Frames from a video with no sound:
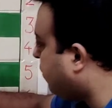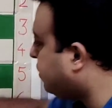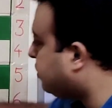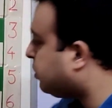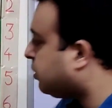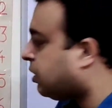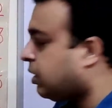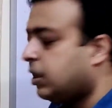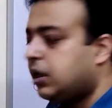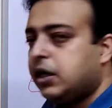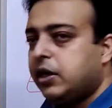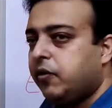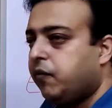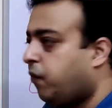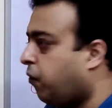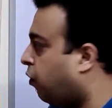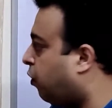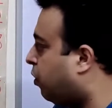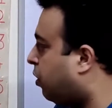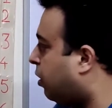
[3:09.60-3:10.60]
is
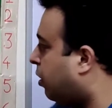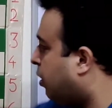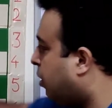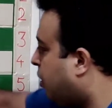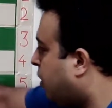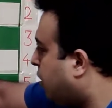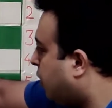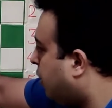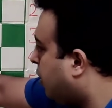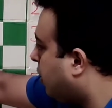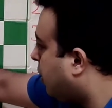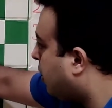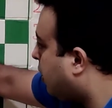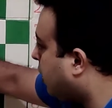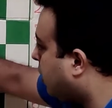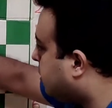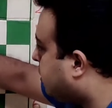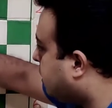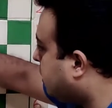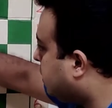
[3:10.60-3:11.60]
kd4,
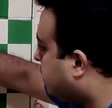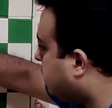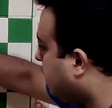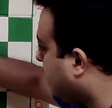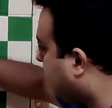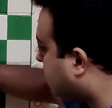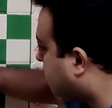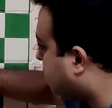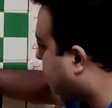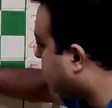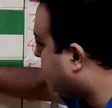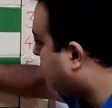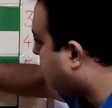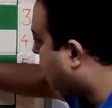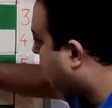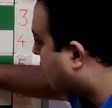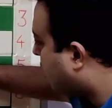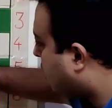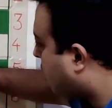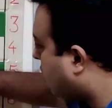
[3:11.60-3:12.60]
kc6,
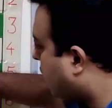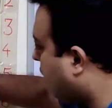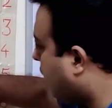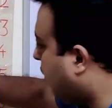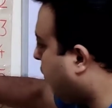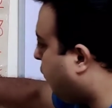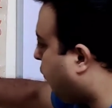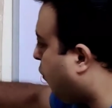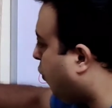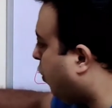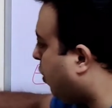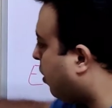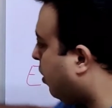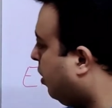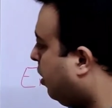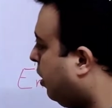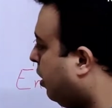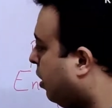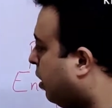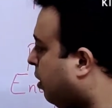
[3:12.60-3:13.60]

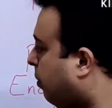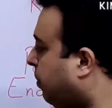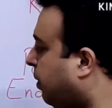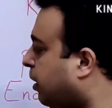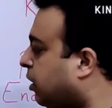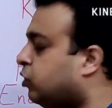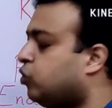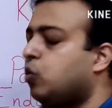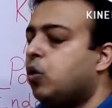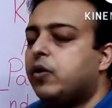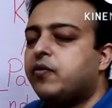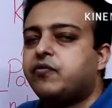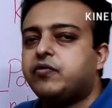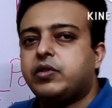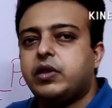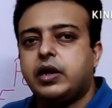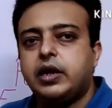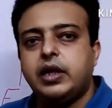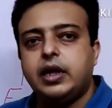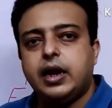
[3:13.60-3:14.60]
ke4, coming to
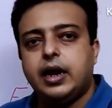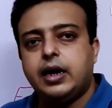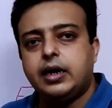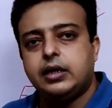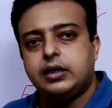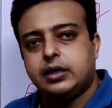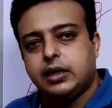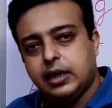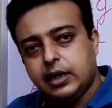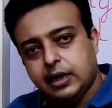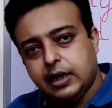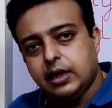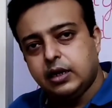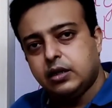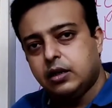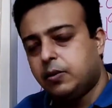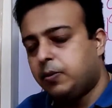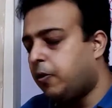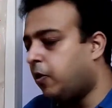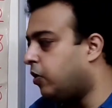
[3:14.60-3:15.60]
f3 and taking
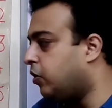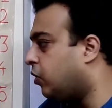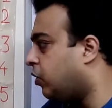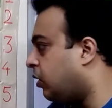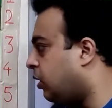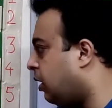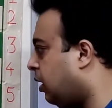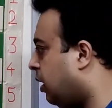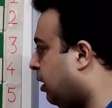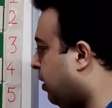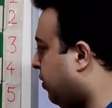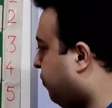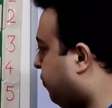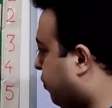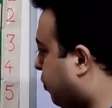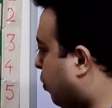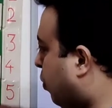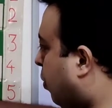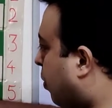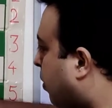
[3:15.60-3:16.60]
the pawn on
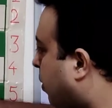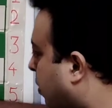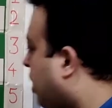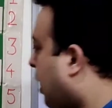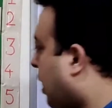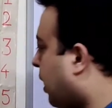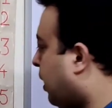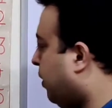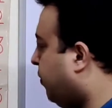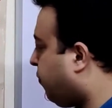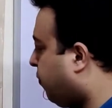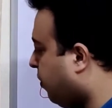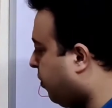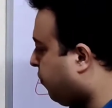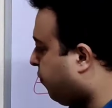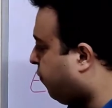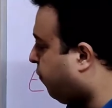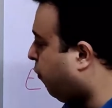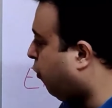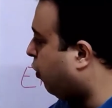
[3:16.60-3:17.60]
f2. And if
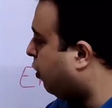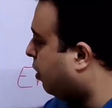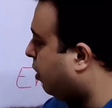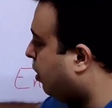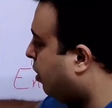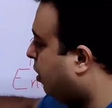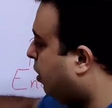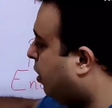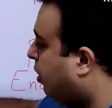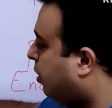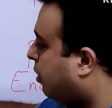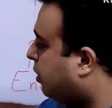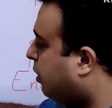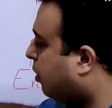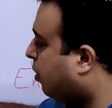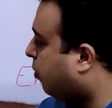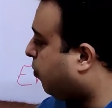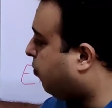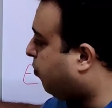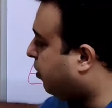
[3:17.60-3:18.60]
f4, then
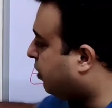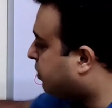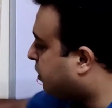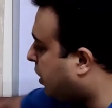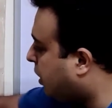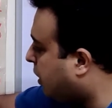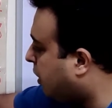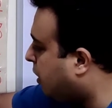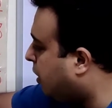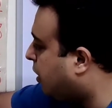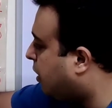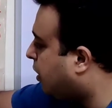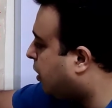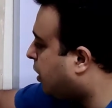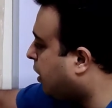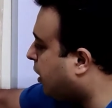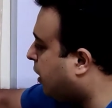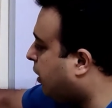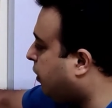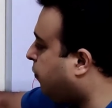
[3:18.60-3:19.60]
obviously
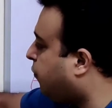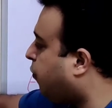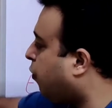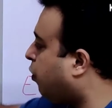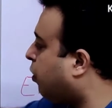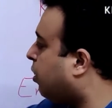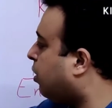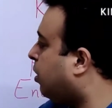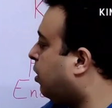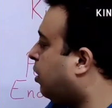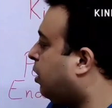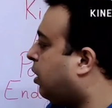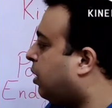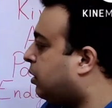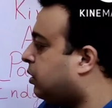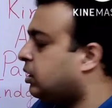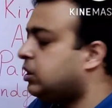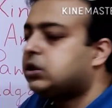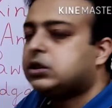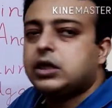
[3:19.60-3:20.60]
kd4.
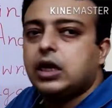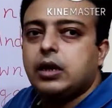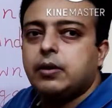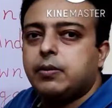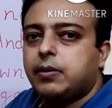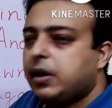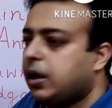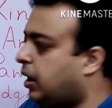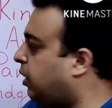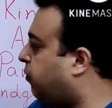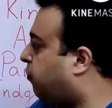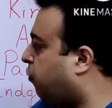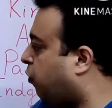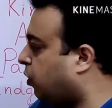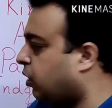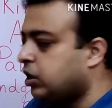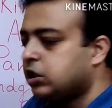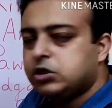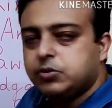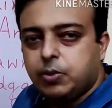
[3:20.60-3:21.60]
This time
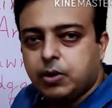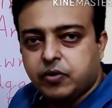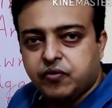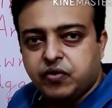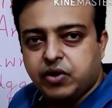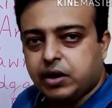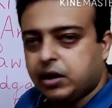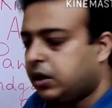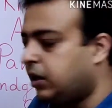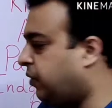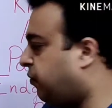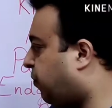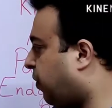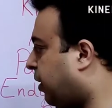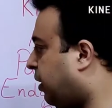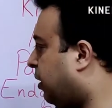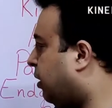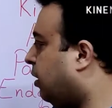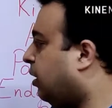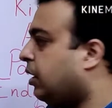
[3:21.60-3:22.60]
ke4 is perfectly
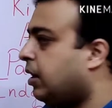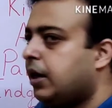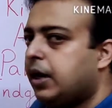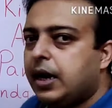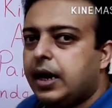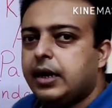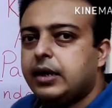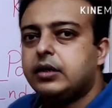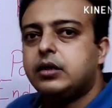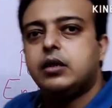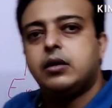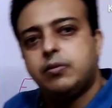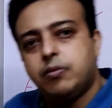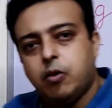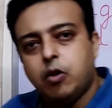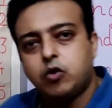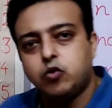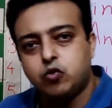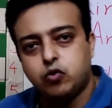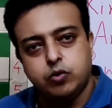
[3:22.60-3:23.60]
fine and the
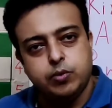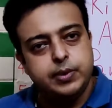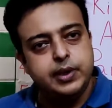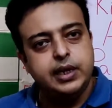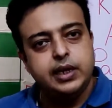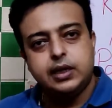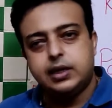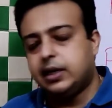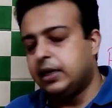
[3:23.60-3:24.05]
pawn would be